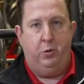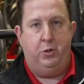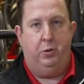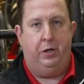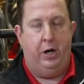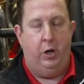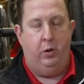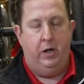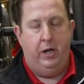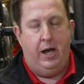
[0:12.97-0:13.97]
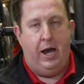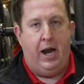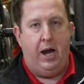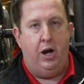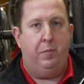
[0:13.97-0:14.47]
or two ago,
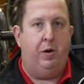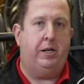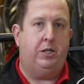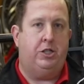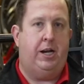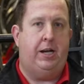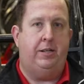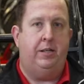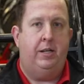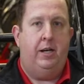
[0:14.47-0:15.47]
air, brake, and chain.